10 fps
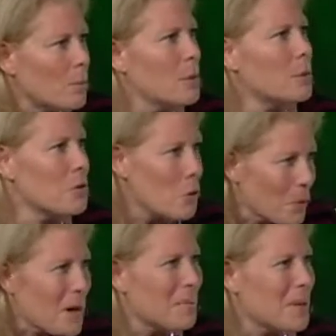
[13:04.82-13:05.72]
people know
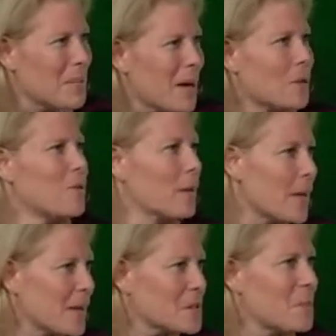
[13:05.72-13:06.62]
the company better, they
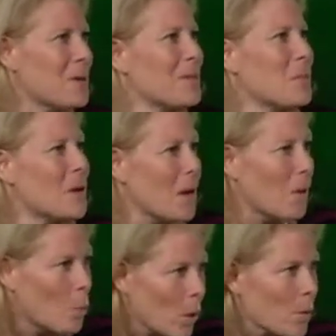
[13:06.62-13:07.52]
like us better, they want to
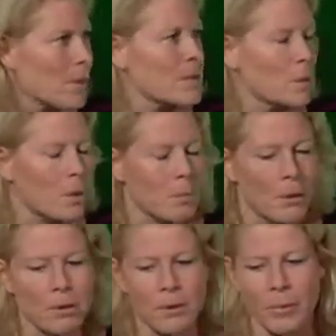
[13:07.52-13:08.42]
come work with us, they want to
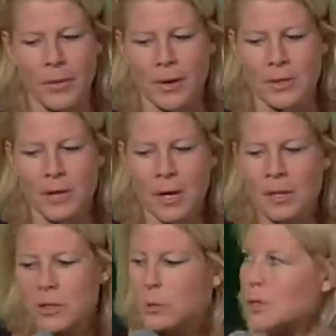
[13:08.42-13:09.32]
partner with us.
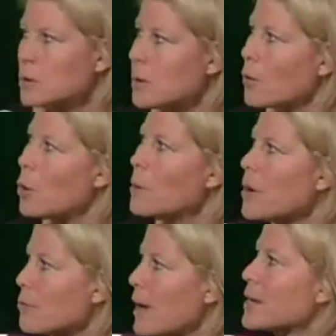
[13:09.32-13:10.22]
So we sort of open
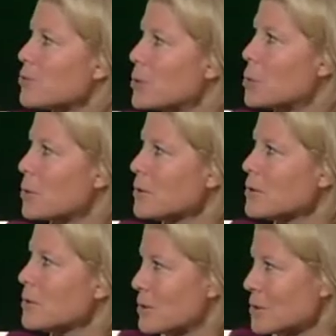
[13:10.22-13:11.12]
our factory
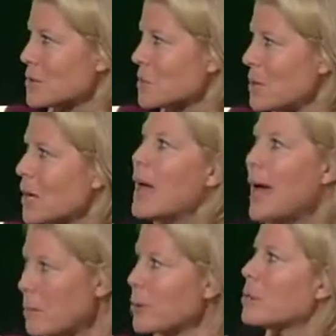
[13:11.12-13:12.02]
doors, so to speak,
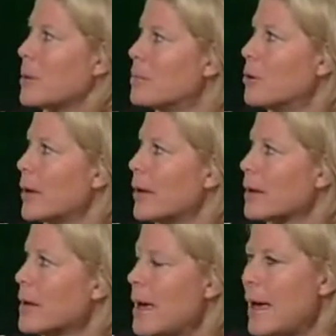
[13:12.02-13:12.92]
and bring people in.
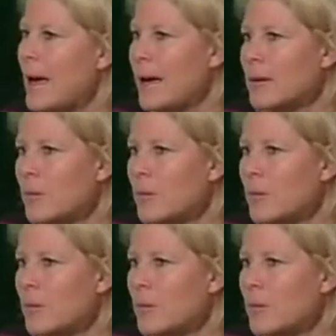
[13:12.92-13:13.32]
And